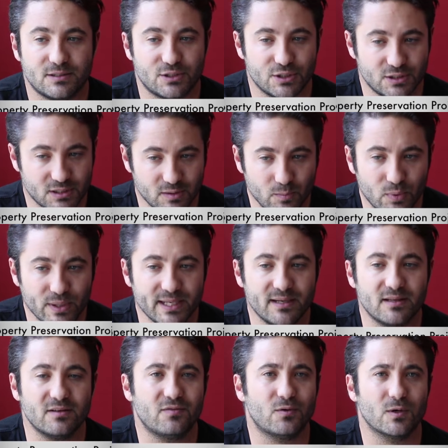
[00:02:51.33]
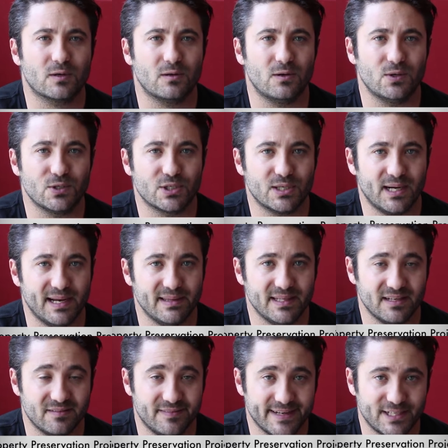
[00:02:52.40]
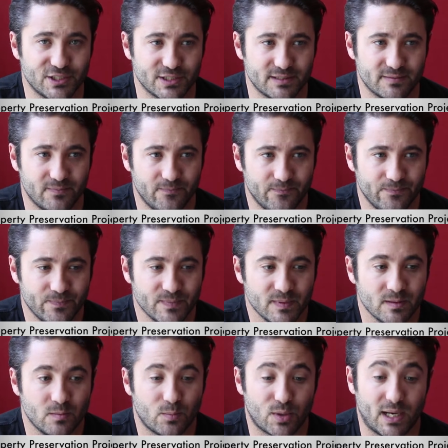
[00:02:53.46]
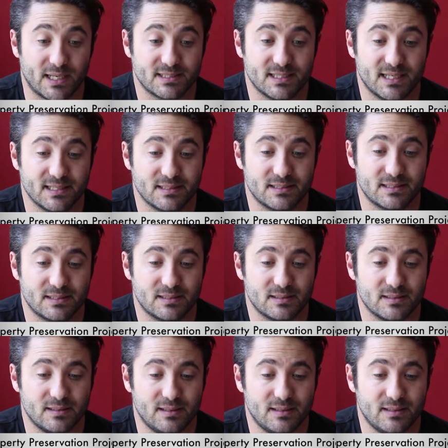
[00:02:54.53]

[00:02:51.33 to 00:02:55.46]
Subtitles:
just completed the foreclosure and the eviction process.